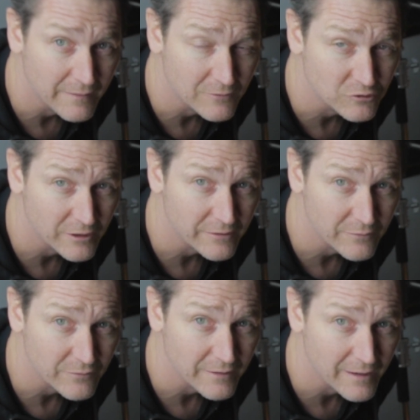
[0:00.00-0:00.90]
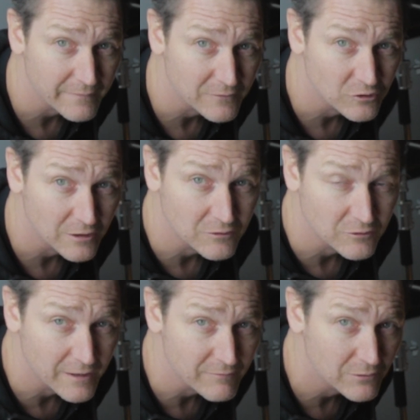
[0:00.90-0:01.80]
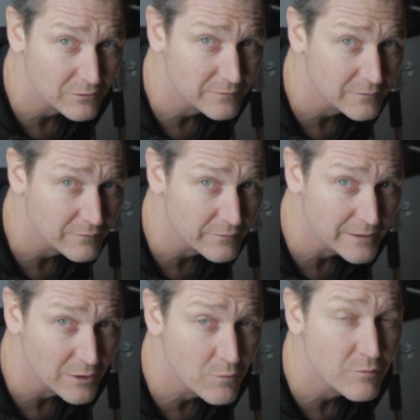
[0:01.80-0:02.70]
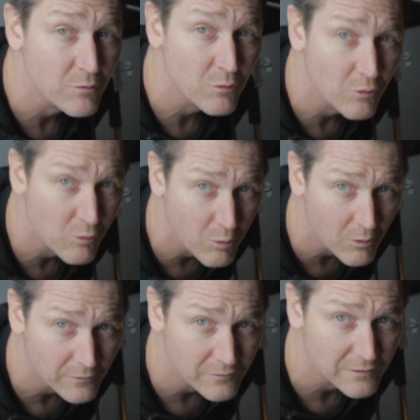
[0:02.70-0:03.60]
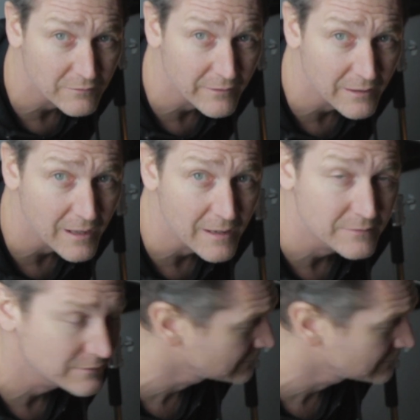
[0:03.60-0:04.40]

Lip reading: the shadows and how they change, and have a look at the overall quality of the light.